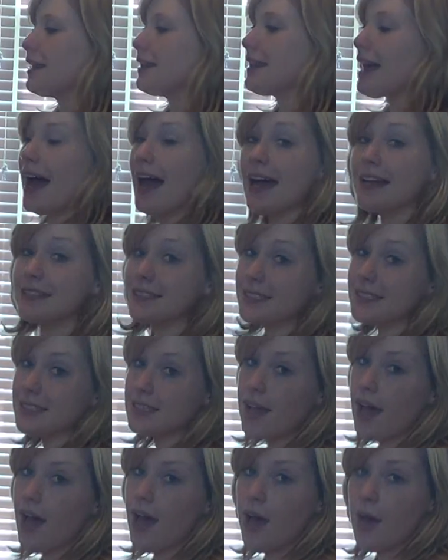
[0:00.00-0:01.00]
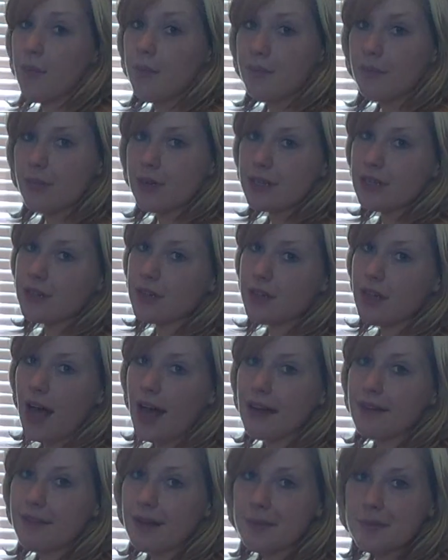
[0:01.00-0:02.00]
That's, we do a
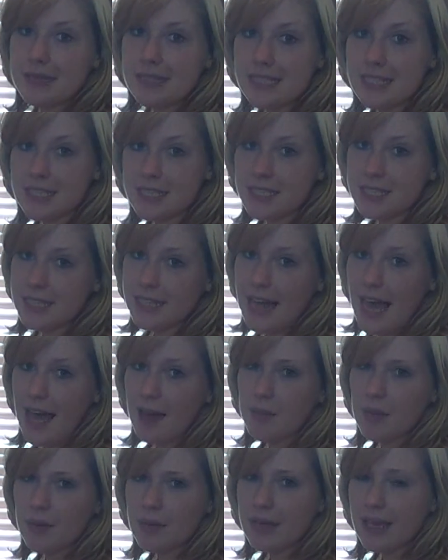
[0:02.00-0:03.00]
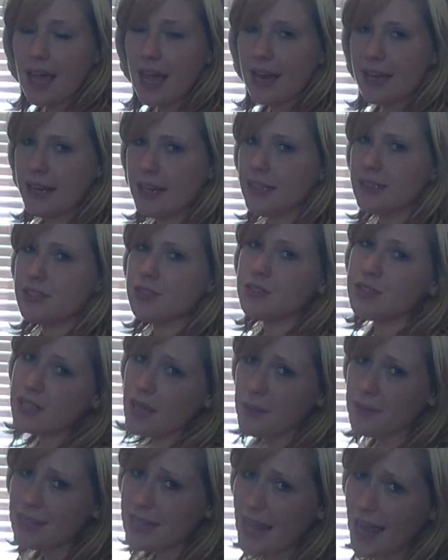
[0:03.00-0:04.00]
lot of repetitions of that, but we kind of do
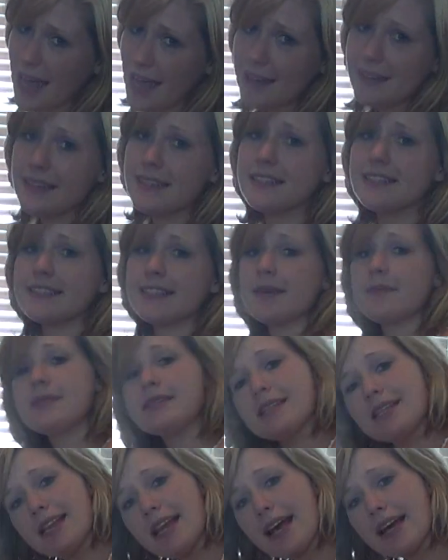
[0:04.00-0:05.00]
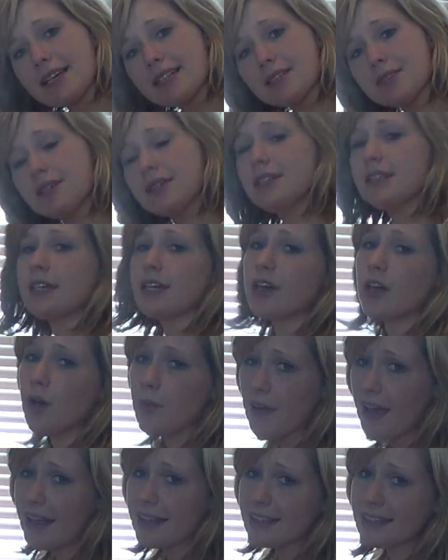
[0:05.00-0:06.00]
some of that, then skip to the next one, and go
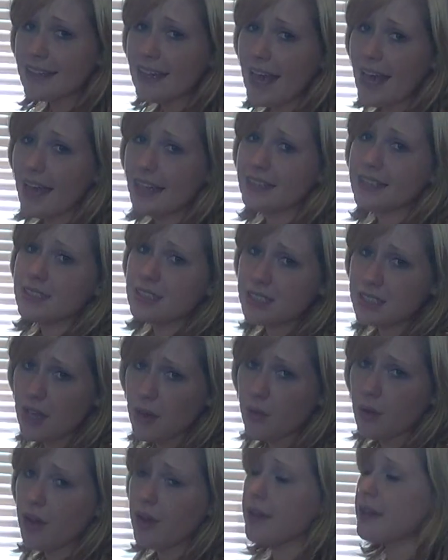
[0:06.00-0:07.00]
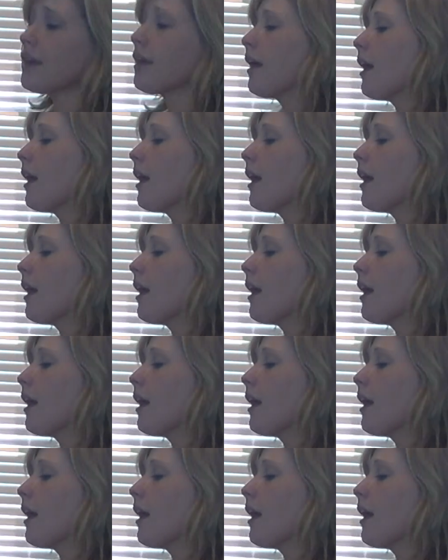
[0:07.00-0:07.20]
back to that, and so on.